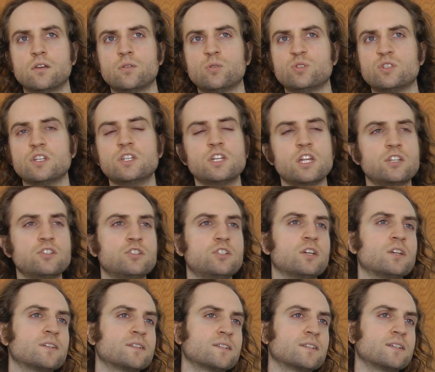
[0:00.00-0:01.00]
who's a
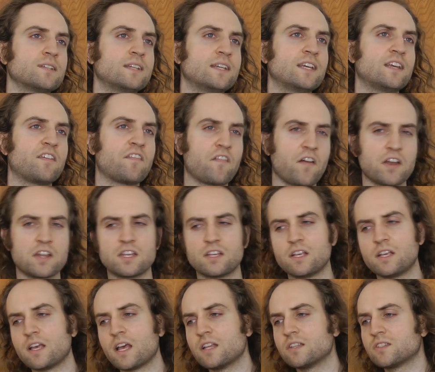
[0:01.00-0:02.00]
ninja
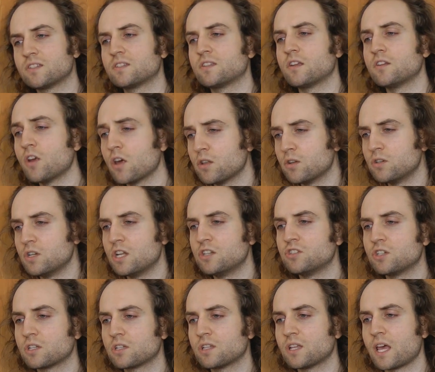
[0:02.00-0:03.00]
fighting against another
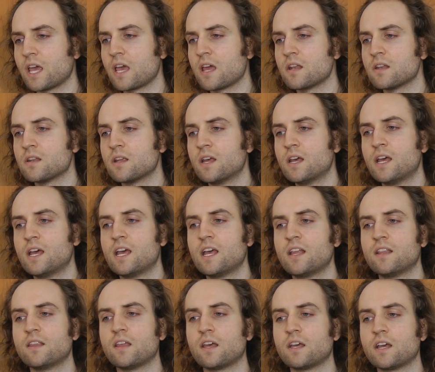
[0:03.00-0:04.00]
ninja clan
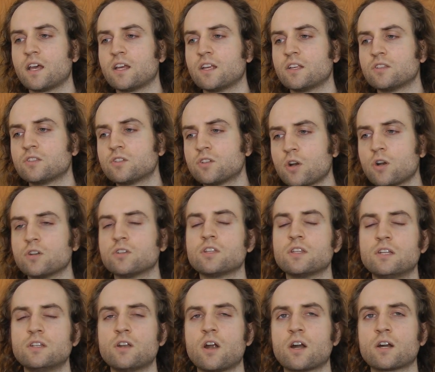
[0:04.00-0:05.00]
that has turned to
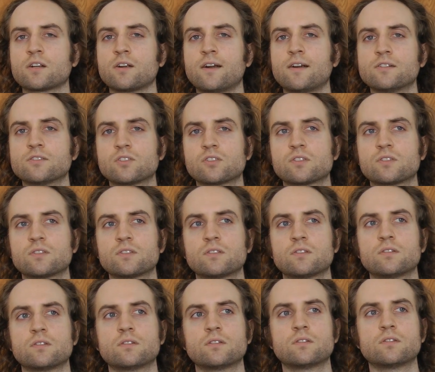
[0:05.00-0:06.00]
the dark arts.
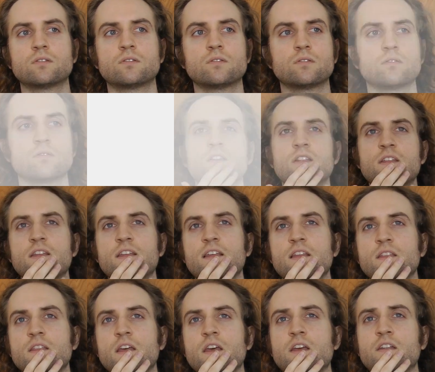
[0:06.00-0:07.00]

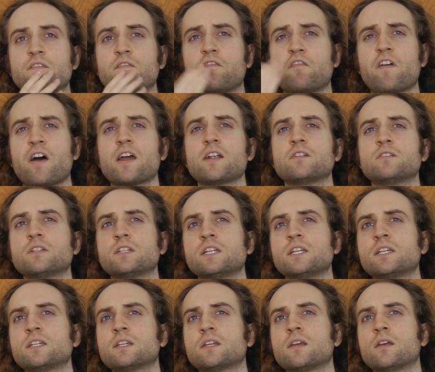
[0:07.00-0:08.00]
And then
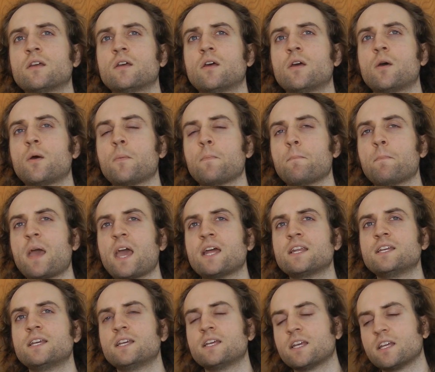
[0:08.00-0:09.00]
finally,
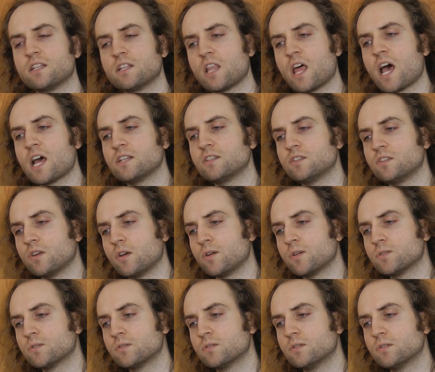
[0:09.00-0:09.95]
Manny and Lonzo,